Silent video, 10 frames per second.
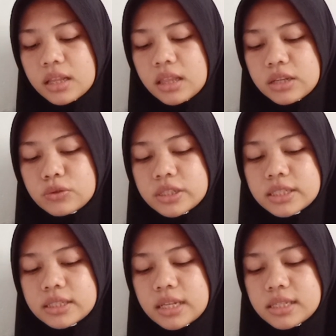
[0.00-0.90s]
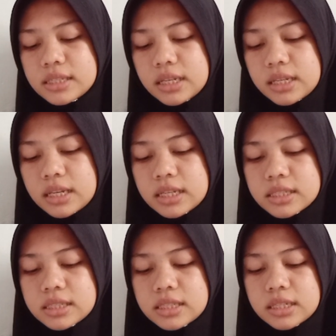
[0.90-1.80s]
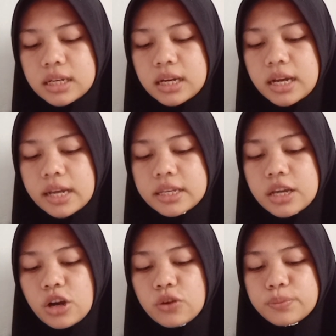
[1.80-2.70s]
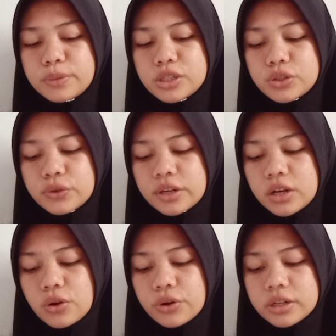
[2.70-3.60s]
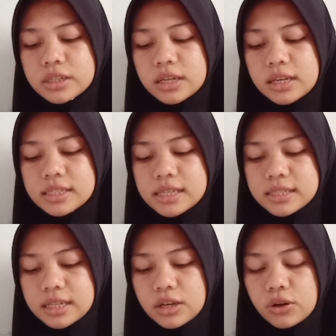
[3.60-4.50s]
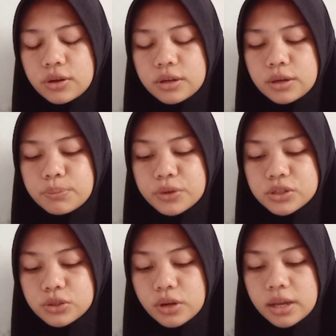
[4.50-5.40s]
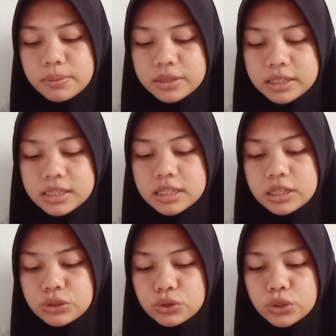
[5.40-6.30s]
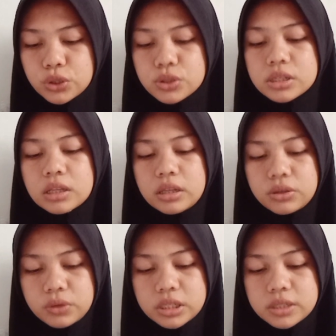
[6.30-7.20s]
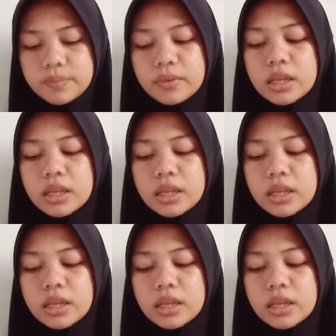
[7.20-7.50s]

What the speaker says: Language testing is the idea of measuring or assessing a person's ability to use a language.